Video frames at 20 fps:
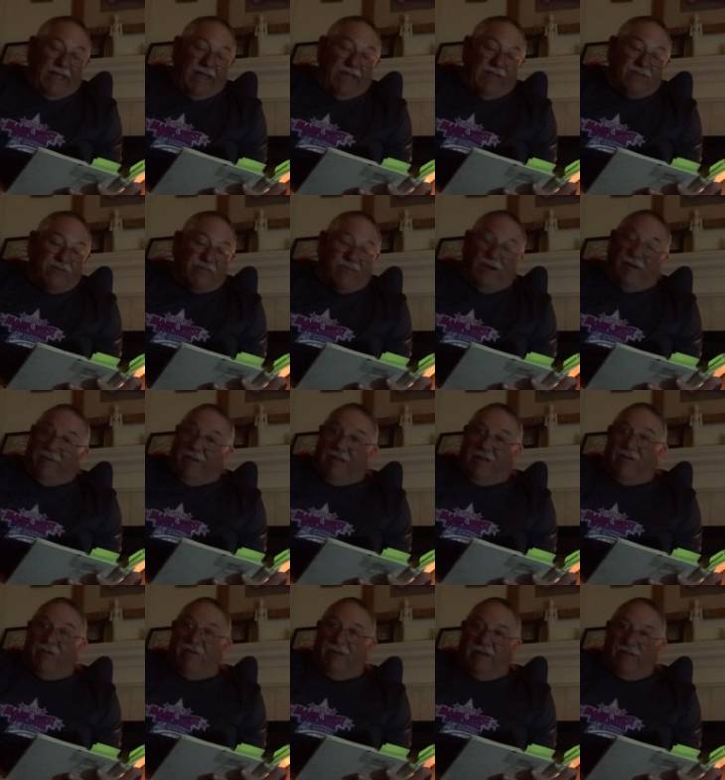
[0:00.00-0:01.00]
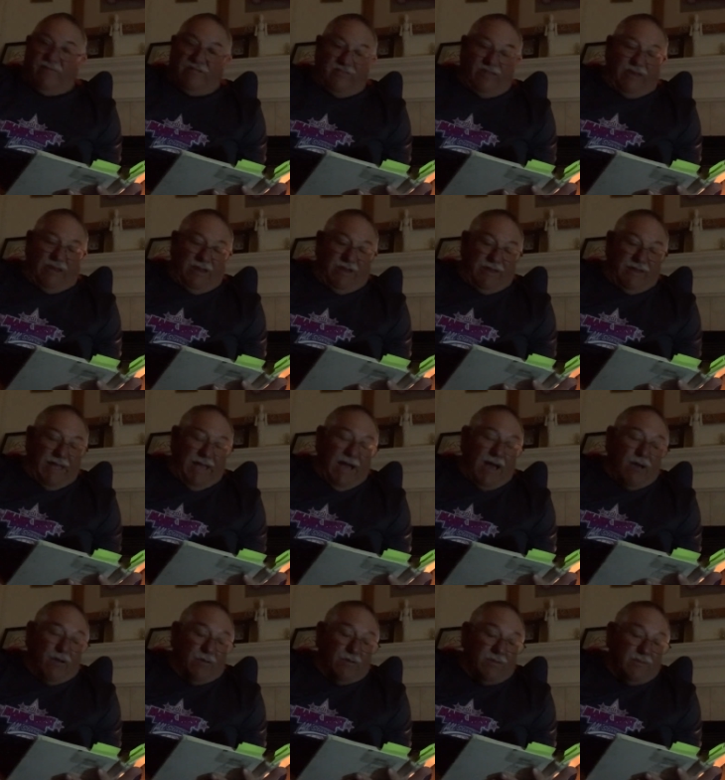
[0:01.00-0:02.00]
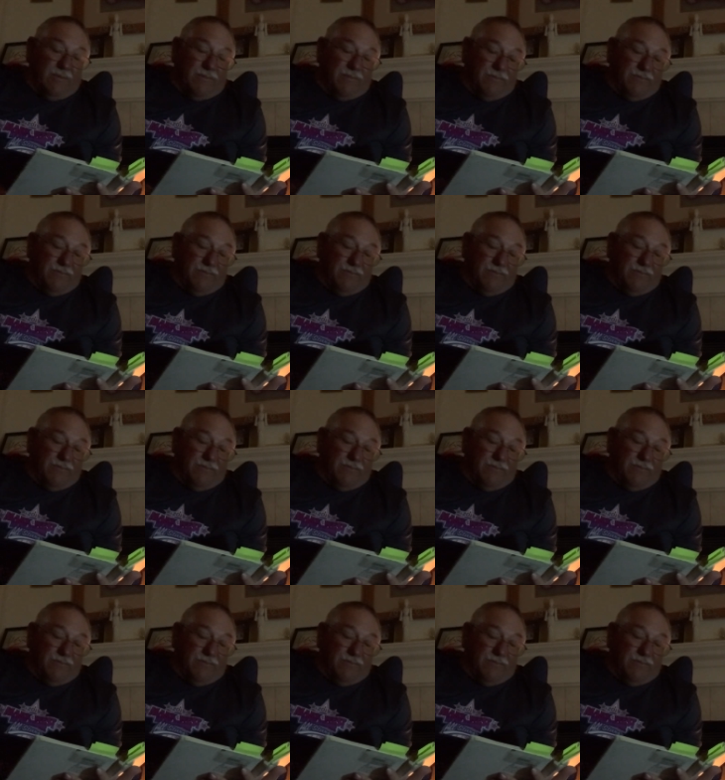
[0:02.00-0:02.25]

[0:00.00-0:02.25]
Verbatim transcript: He's very good at sitting down.